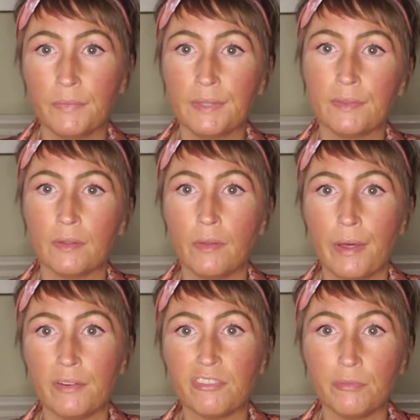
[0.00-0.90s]
that's a
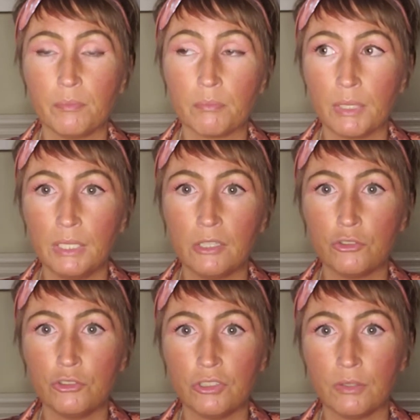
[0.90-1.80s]
lot of my
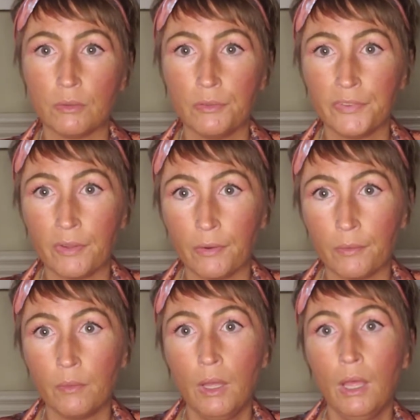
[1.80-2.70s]
issue.
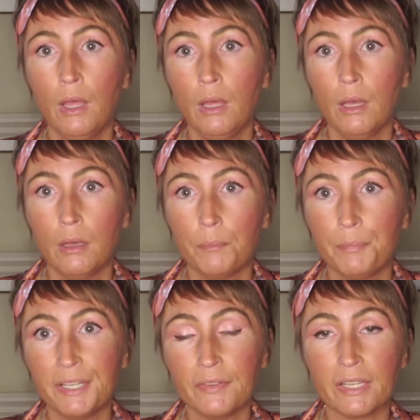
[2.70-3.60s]
So,
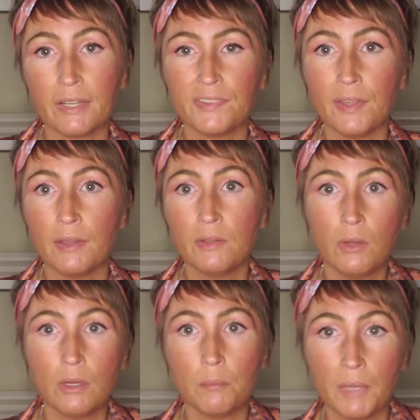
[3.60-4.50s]
but like I said,
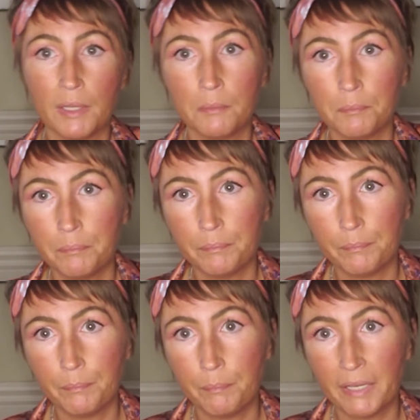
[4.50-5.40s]
my
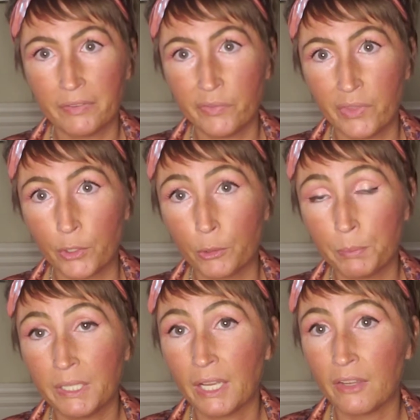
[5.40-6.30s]
best
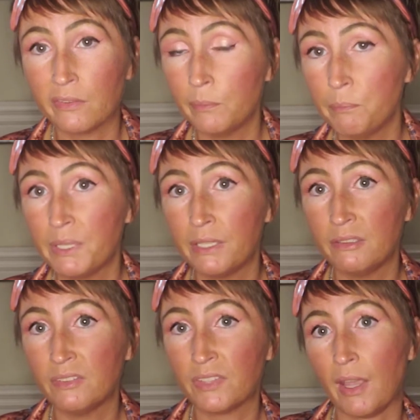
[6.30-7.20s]
therapy has
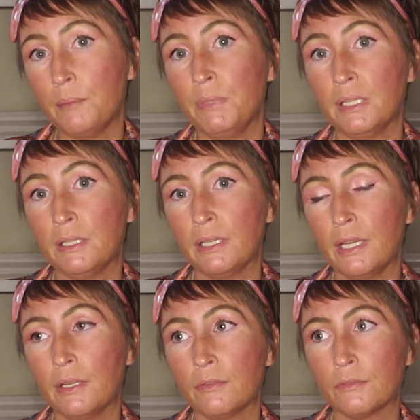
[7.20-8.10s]
been typing
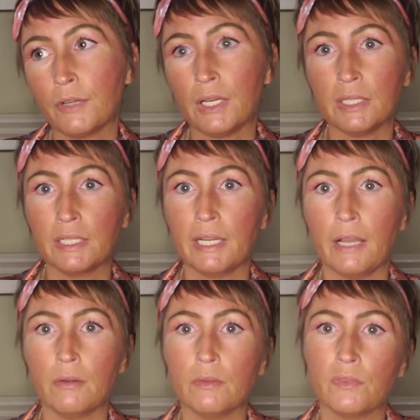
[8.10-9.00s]
and writing it
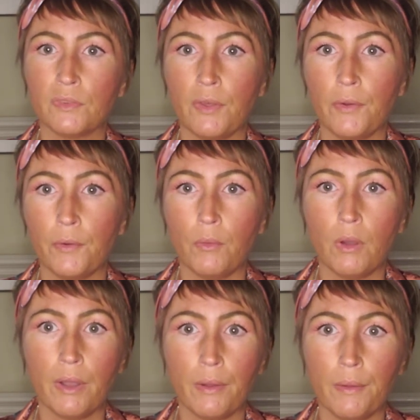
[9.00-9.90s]
out. So